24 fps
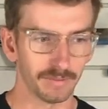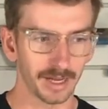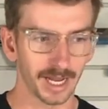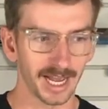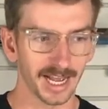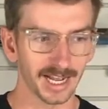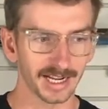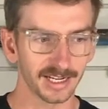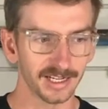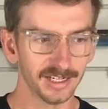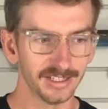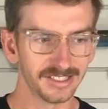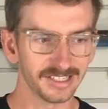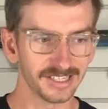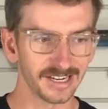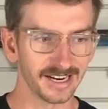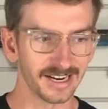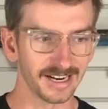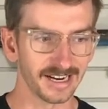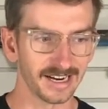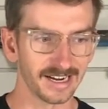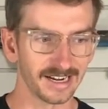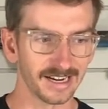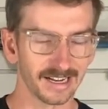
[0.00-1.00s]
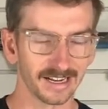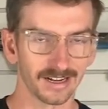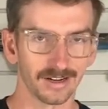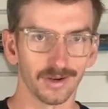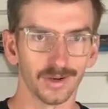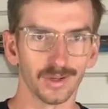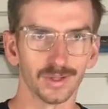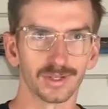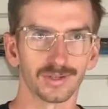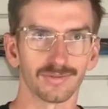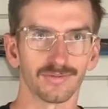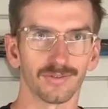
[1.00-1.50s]
package, and it
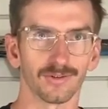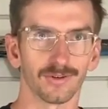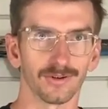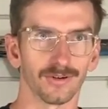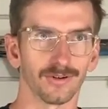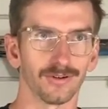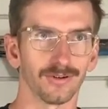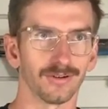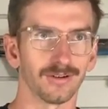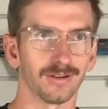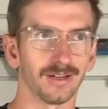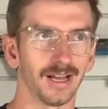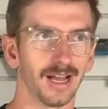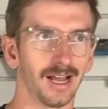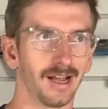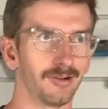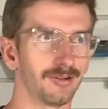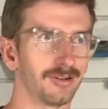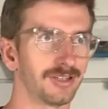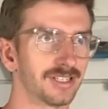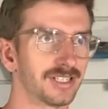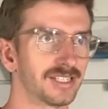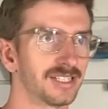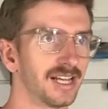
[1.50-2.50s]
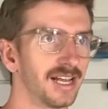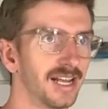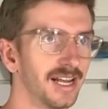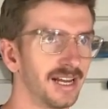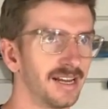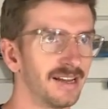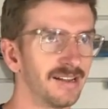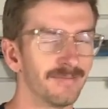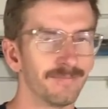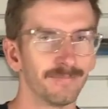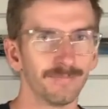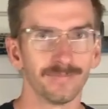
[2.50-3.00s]
goes for, I would
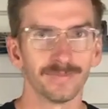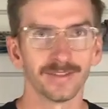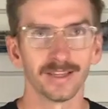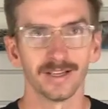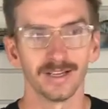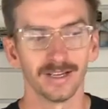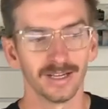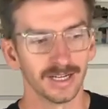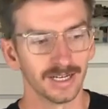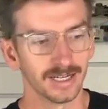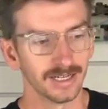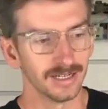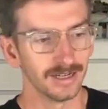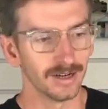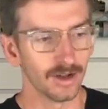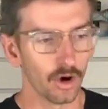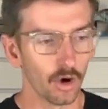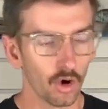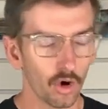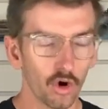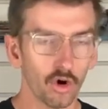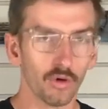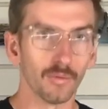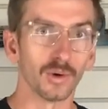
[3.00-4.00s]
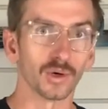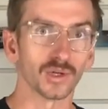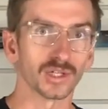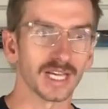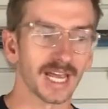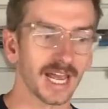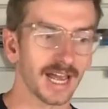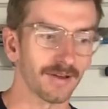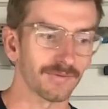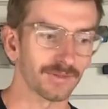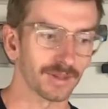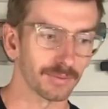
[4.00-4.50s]
say,
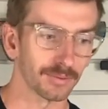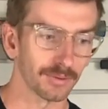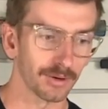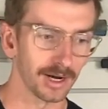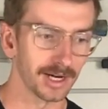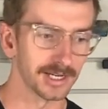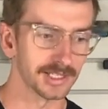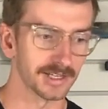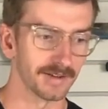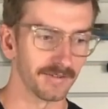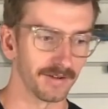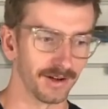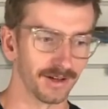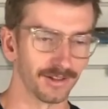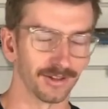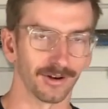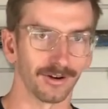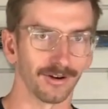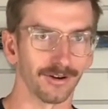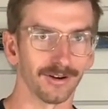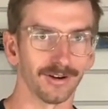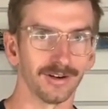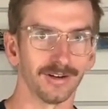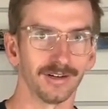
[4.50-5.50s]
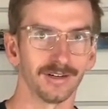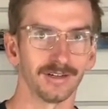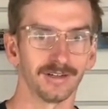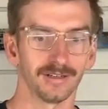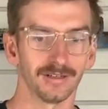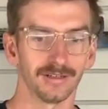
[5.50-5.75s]
almost half the price of other